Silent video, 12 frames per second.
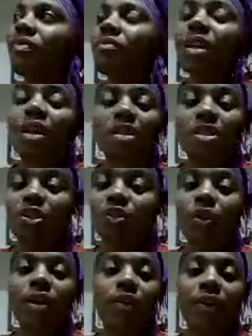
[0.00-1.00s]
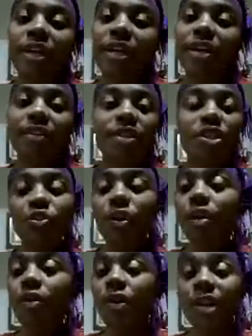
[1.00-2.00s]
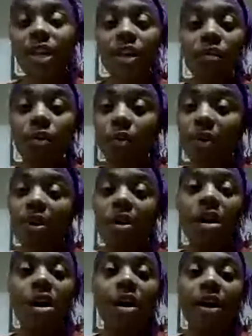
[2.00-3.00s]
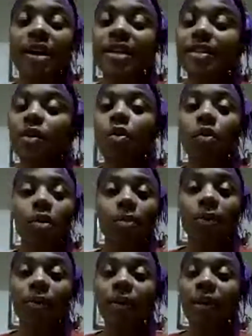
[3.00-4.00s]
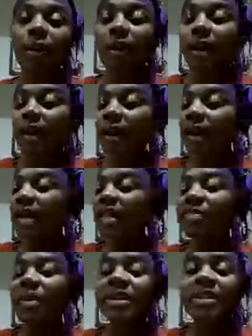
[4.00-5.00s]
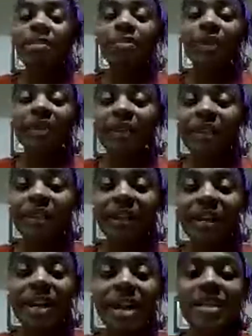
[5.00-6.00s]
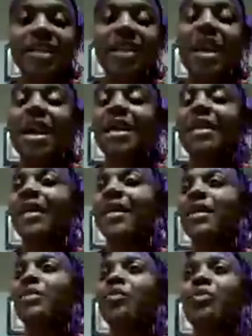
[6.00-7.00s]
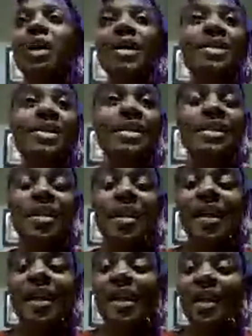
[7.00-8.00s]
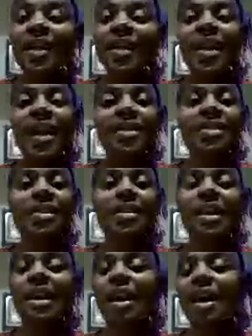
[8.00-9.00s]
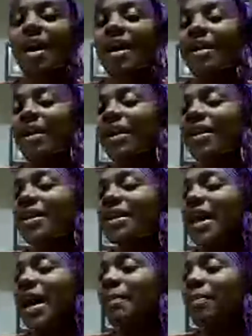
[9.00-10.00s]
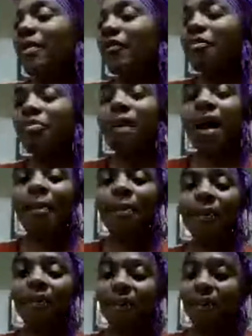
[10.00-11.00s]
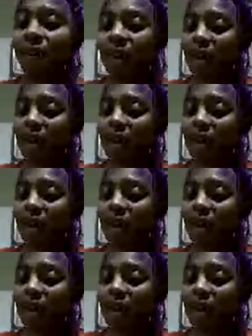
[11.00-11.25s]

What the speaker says: Because the soil here where we are is horrible. It's been depleted. It hasn't had any rest. It hasn't had any type of proper